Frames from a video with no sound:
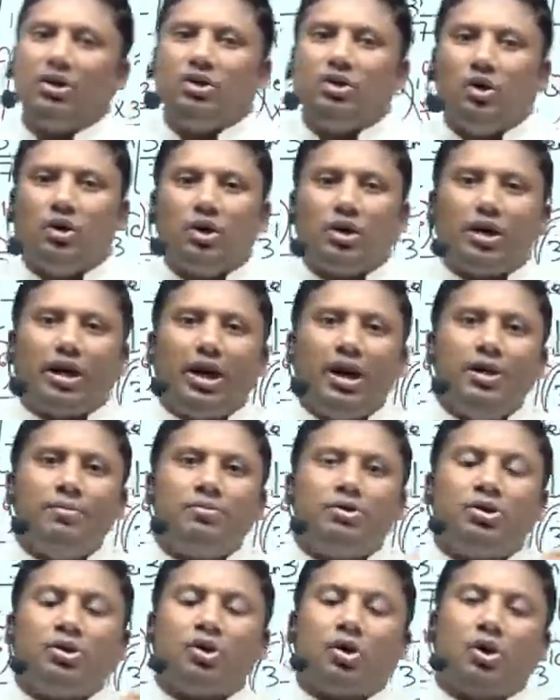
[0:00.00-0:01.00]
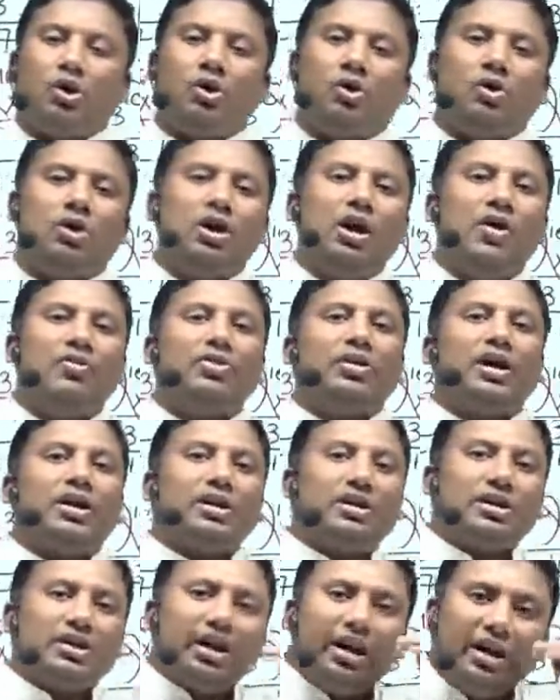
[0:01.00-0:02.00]
You came to know the
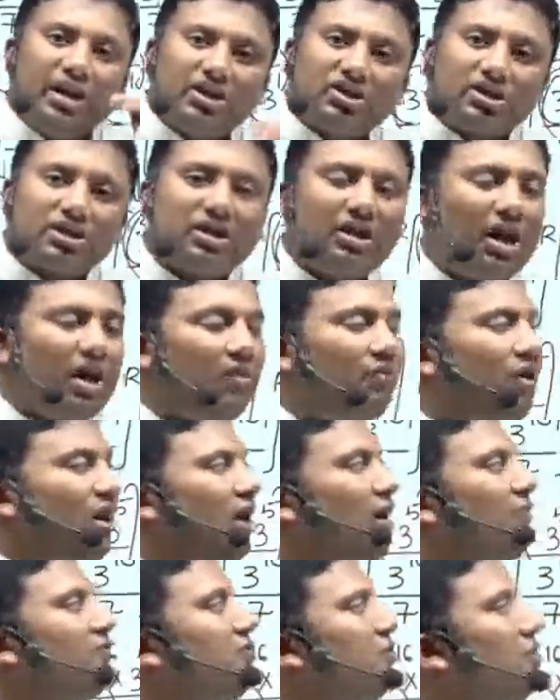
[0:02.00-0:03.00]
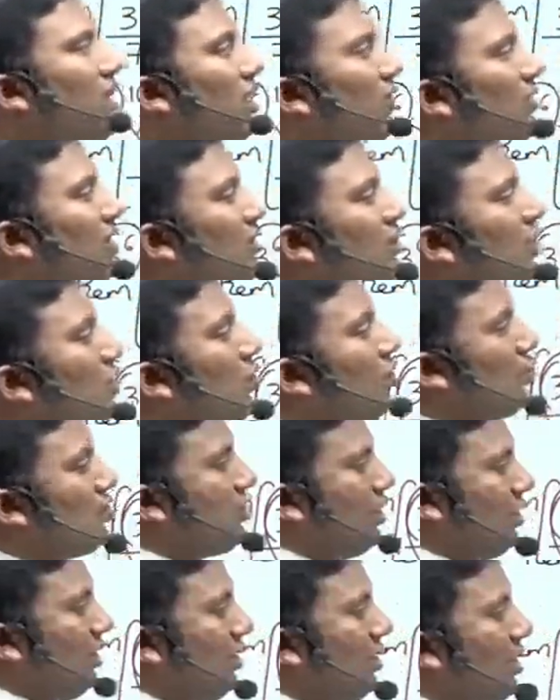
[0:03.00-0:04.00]
traditional way of solving the
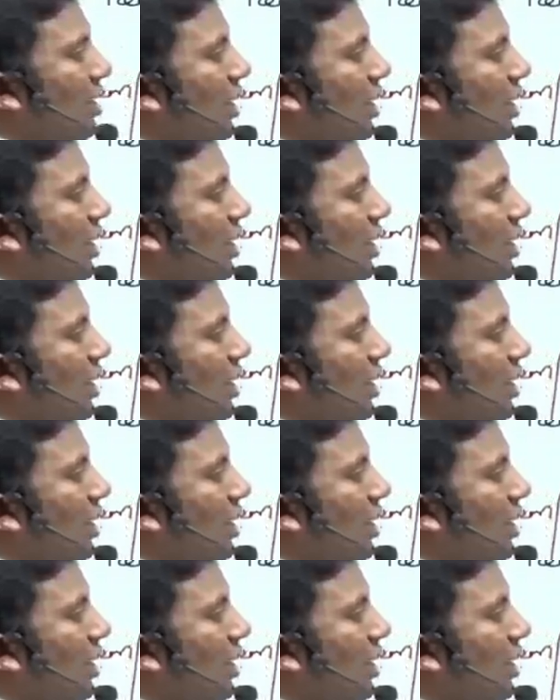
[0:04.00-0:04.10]
question.